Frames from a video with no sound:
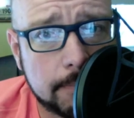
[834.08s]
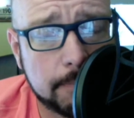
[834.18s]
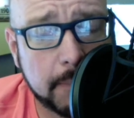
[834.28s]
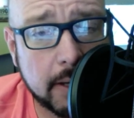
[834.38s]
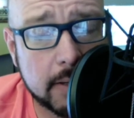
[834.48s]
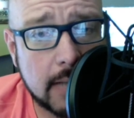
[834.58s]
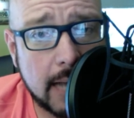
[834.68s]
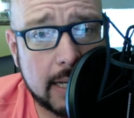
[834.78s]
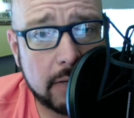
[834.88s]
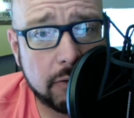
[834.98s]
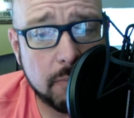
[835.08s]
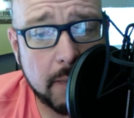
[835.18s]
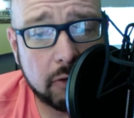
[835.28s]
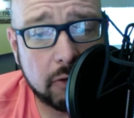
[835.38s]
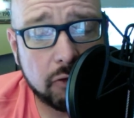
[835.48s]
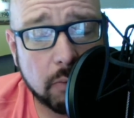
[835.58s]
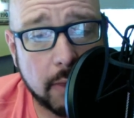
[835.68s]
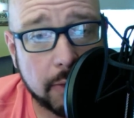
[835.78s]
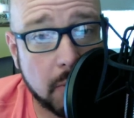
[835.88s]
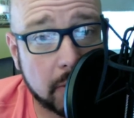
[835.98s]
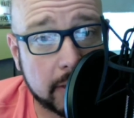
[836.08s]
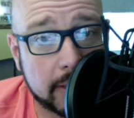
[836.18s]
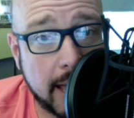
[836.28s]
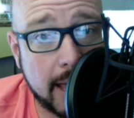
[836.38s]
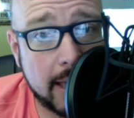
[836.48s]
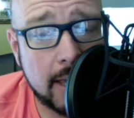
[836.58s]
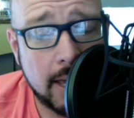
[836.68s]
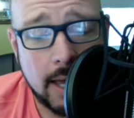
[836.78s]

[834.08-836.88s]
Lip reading: Because I need to make sure that throughout the day,